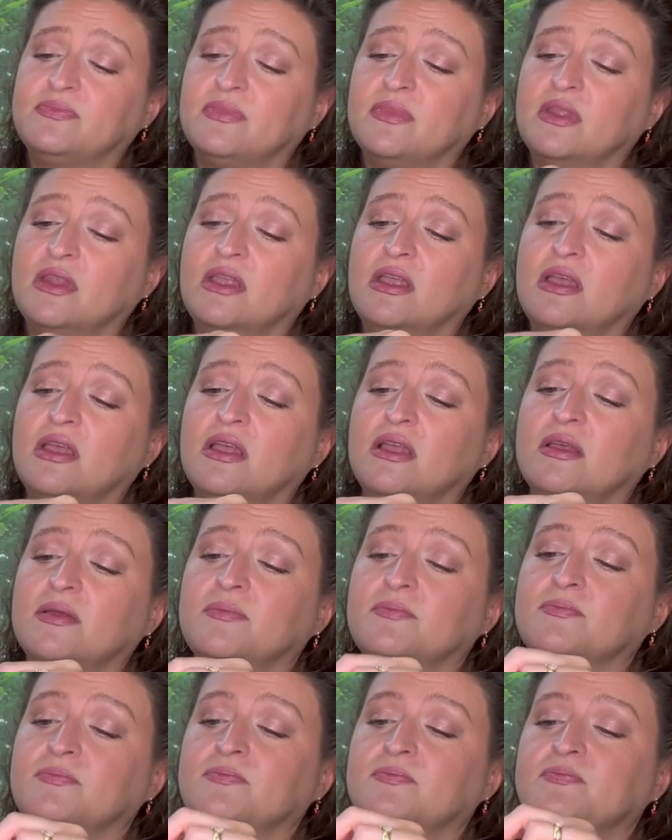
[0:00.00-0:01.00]

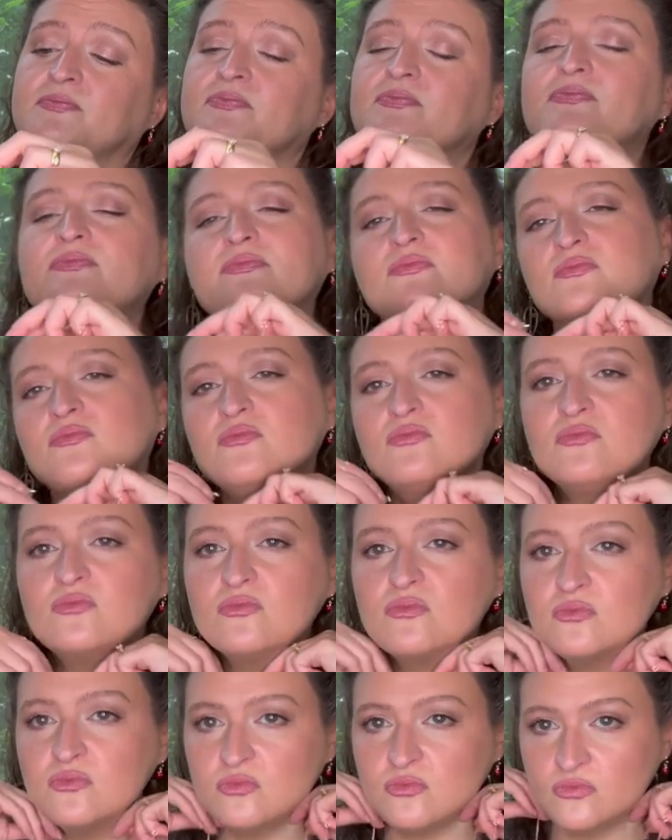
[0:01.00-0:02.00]

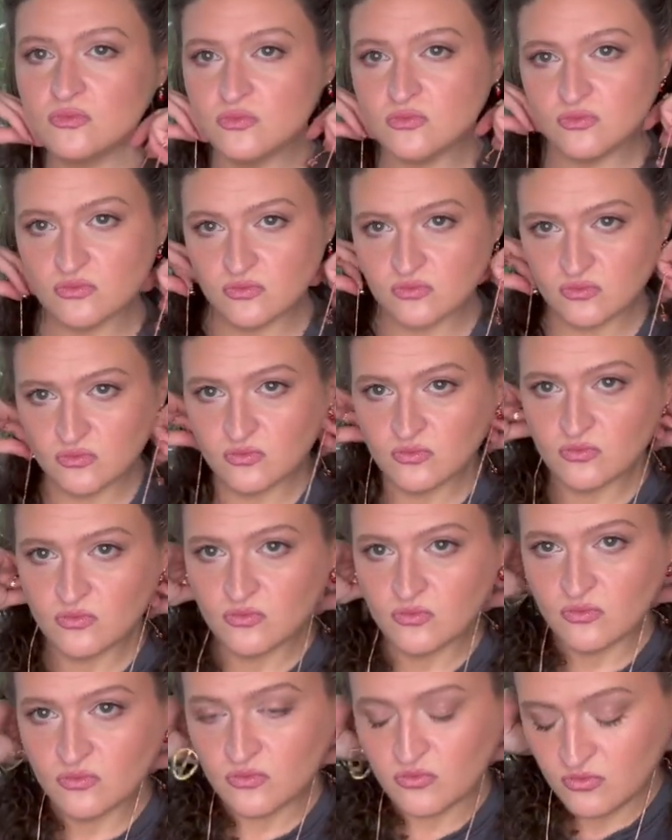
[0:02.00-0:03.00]

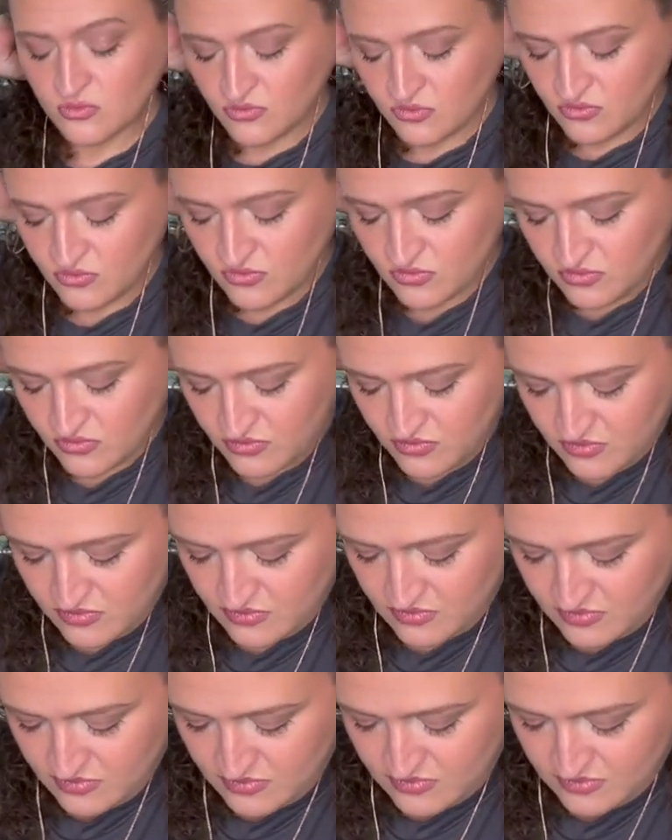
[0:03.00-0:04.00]

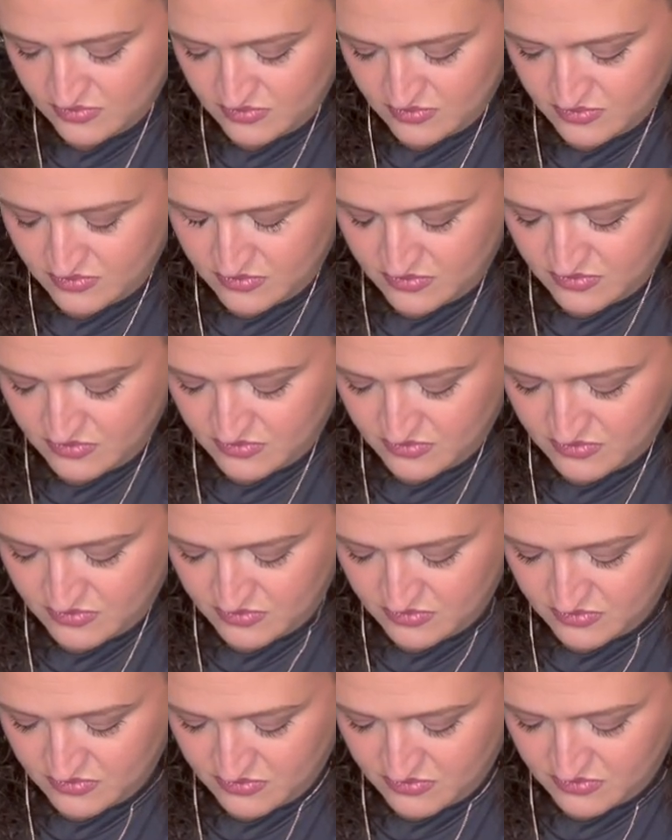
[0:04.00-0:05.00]

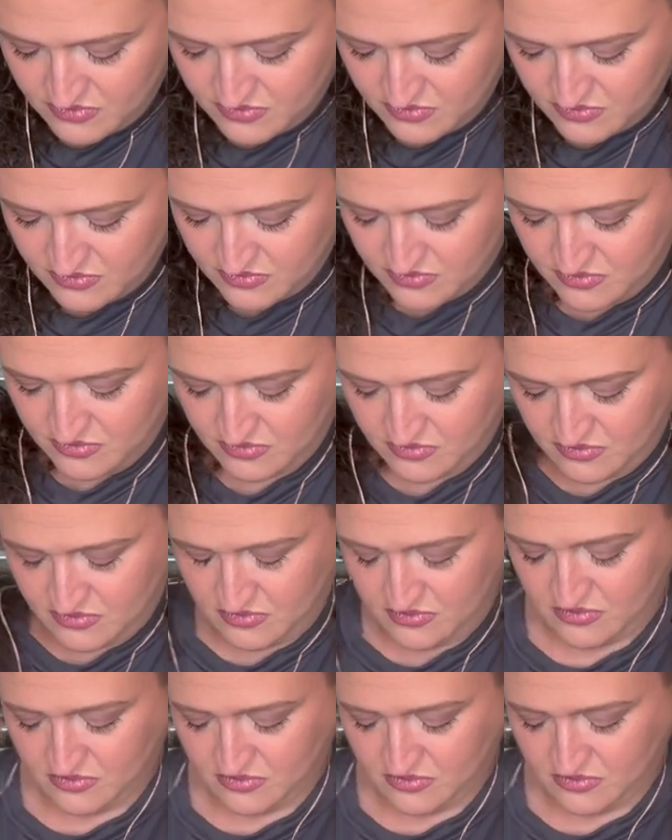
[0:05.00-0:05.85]
(no one is talking)